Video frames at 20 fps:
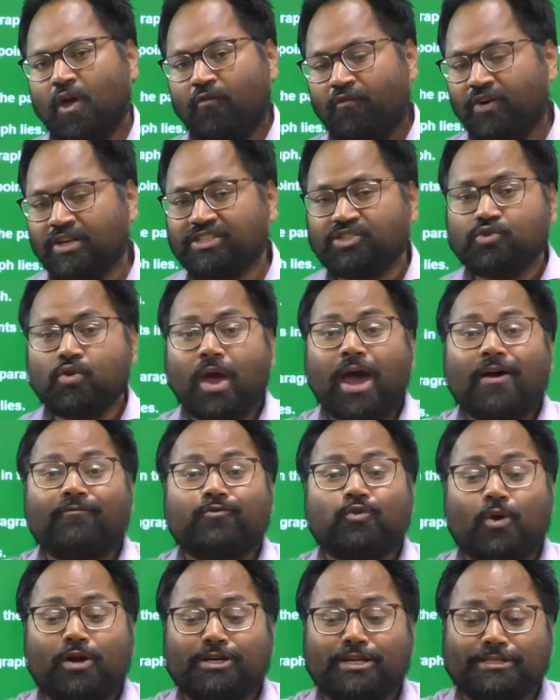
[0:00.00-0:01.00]
First, you have
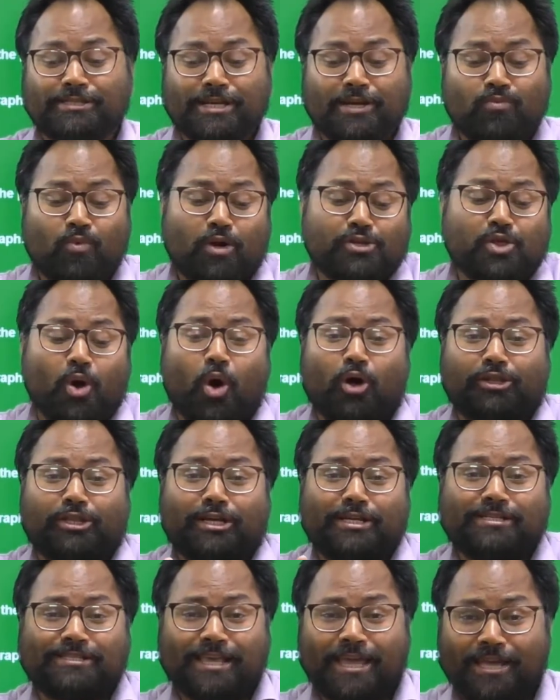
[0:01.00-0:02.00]
to understand what the
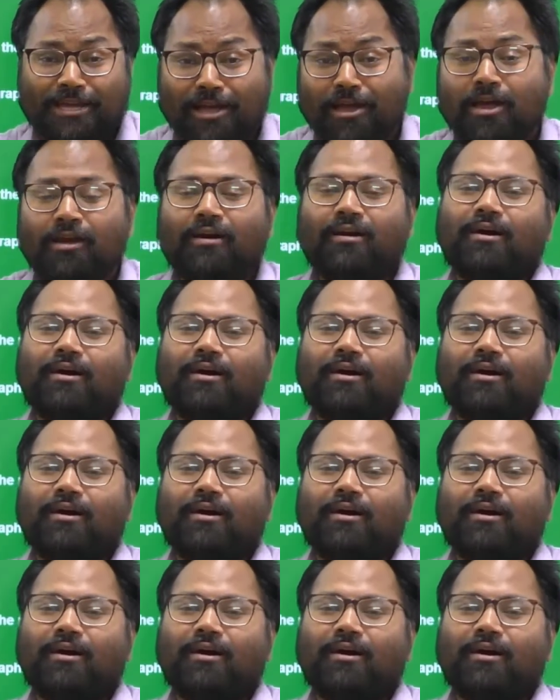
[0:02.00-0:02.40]
author is saying.